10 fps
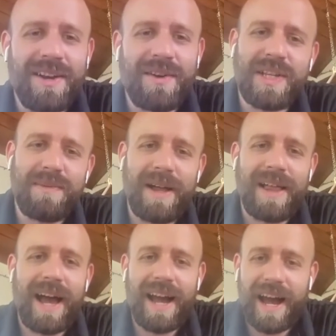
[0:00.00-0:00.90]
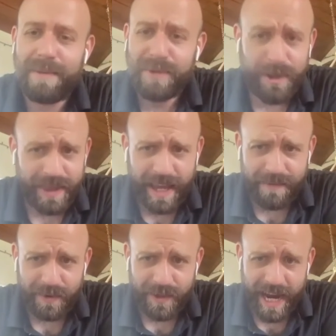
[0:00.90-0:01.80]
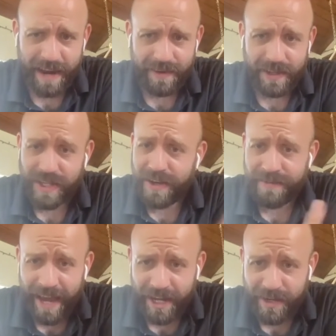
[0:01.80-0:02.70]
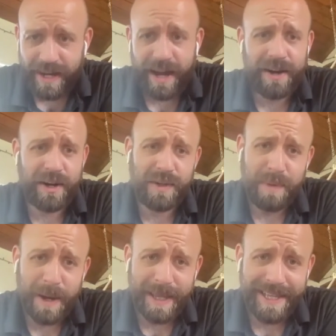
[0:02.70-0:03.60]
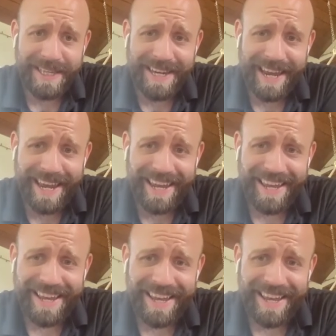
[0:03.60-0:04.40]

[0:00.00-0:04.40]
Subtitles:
Christabel, I'm so thankful to have had you on our spotlight today.